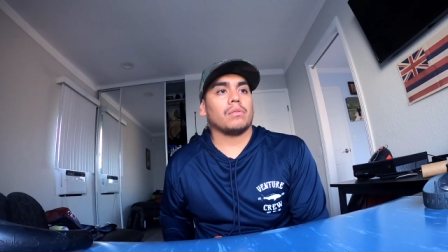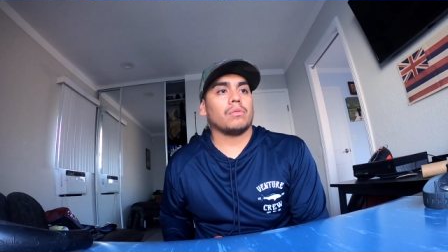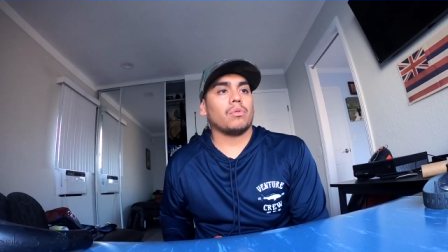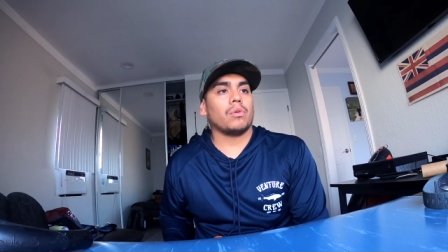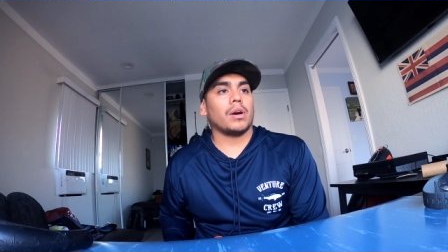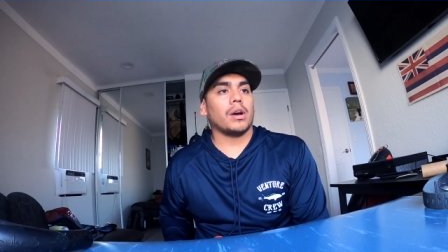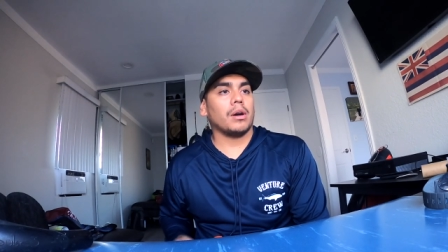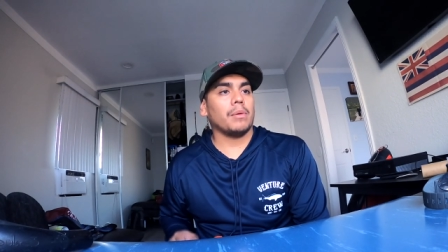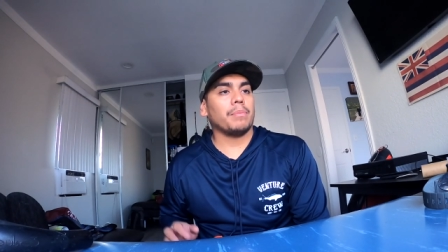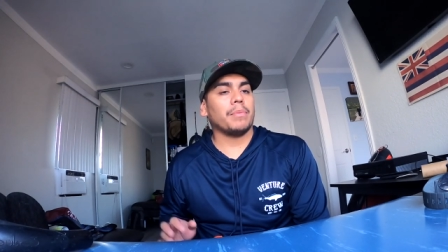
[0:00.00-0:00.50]

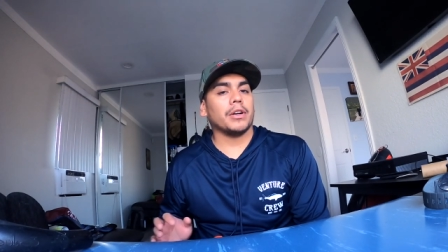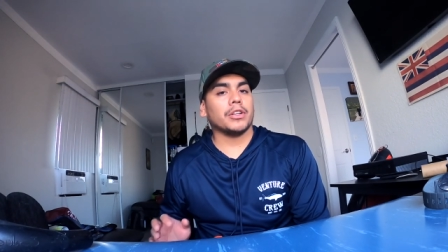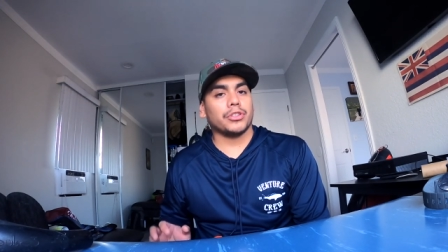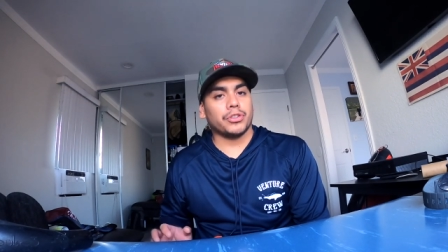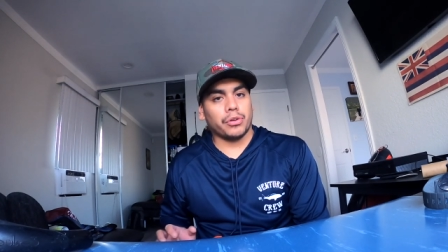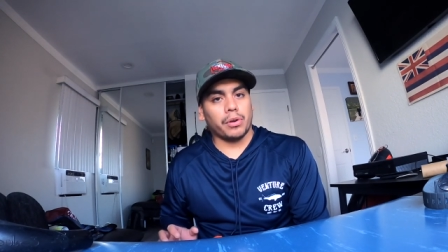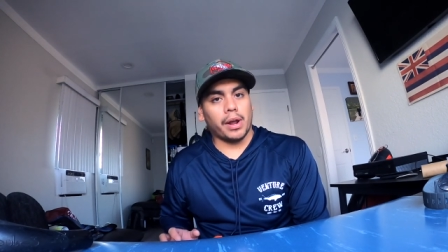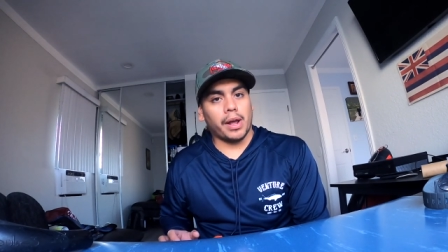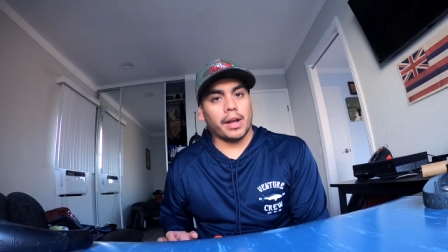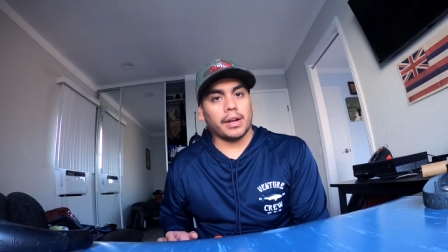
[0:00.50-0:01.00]
will help
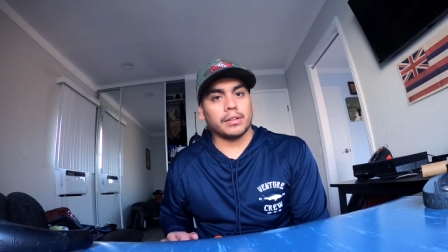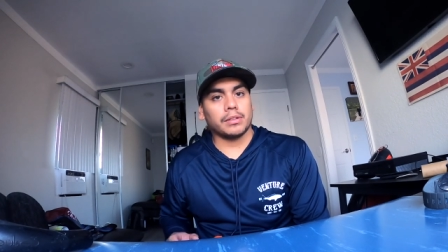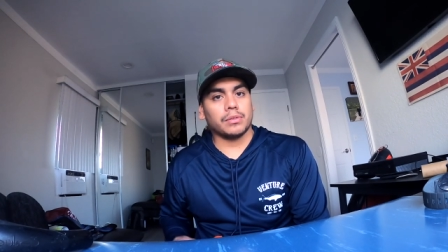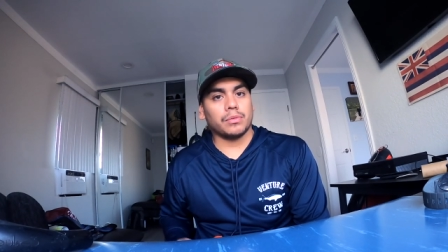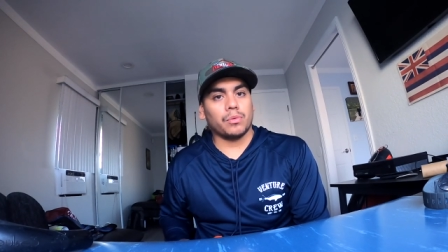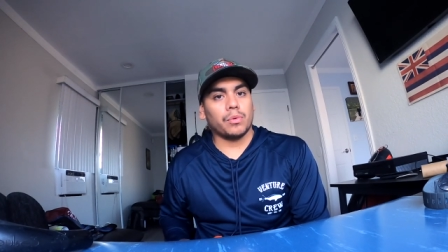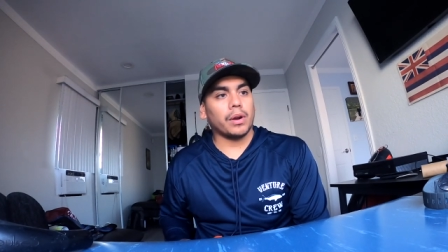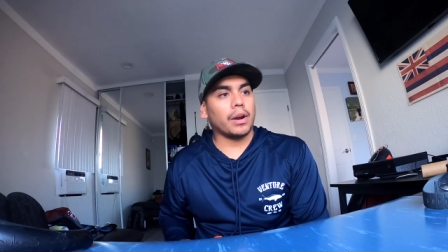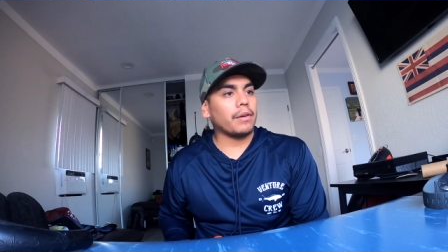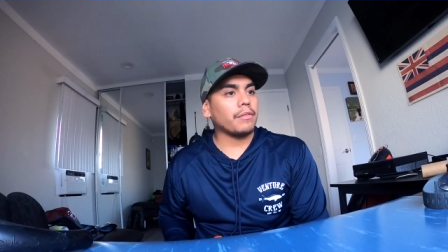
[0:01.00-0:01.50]
attract
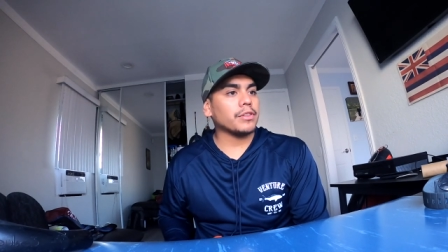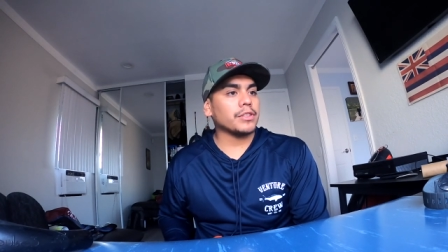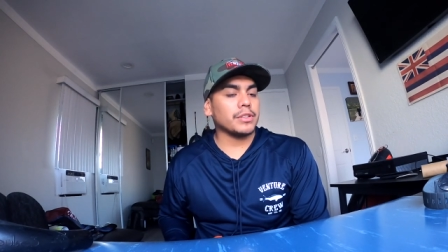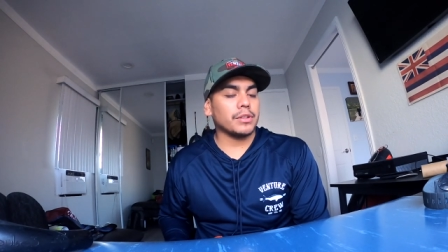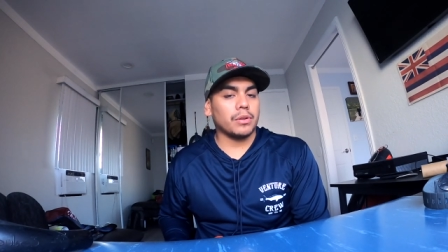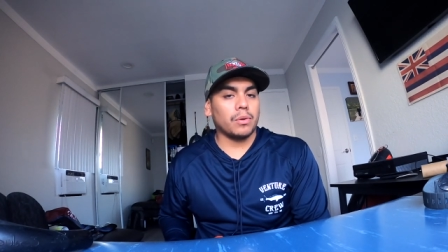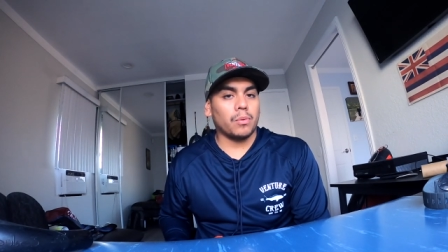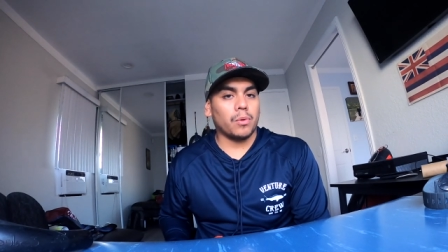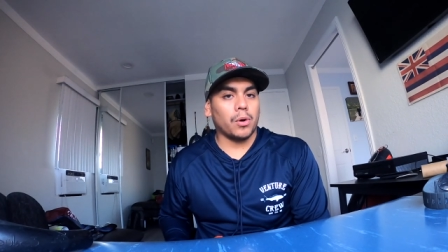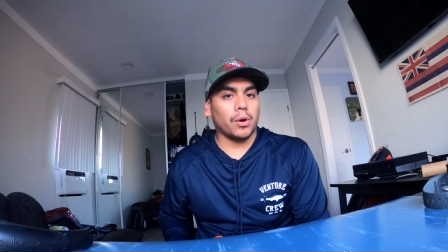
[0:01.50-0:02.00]
whatever's
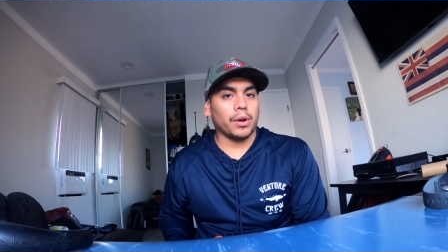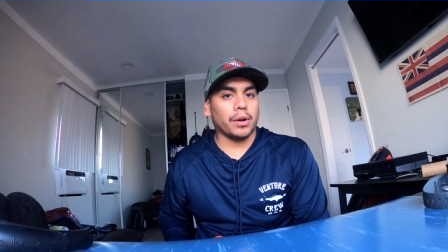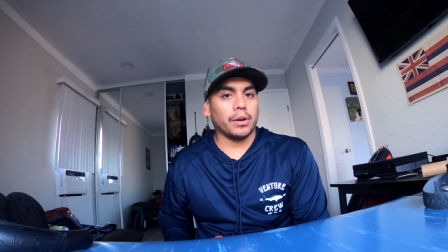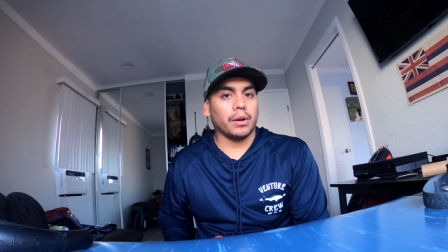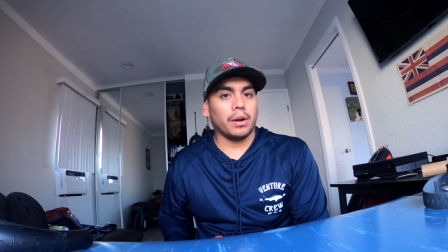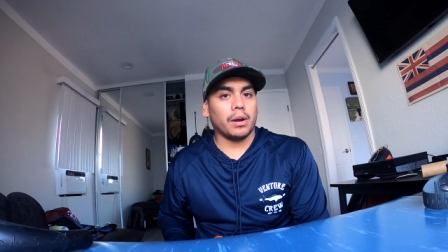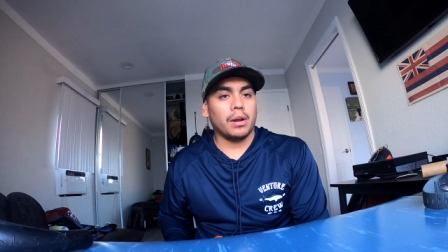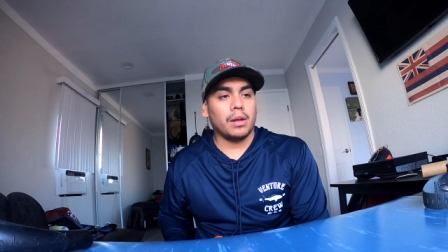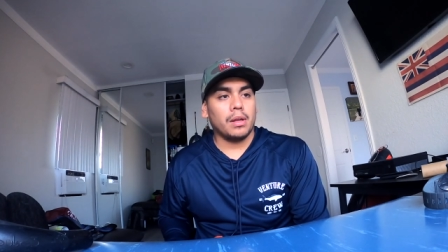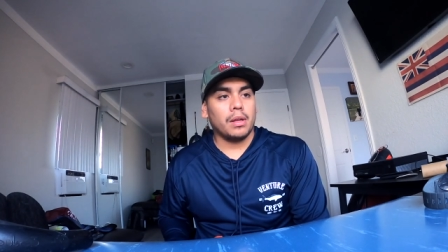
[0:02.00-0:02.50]
in the
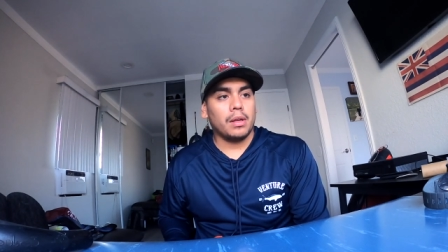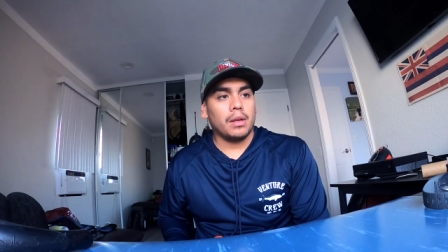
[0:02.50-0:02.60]
water,